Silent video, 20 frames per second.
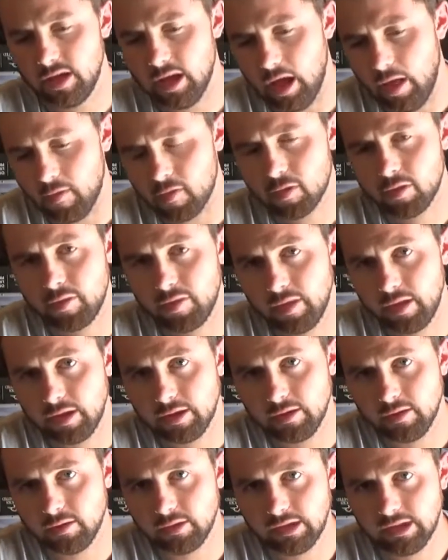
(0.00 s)
other
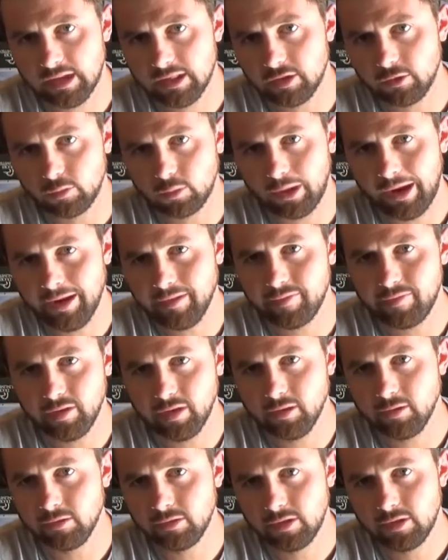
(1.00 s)
than getting the right
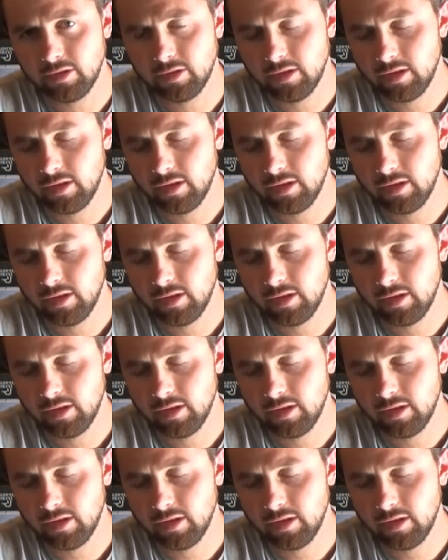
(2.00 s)
field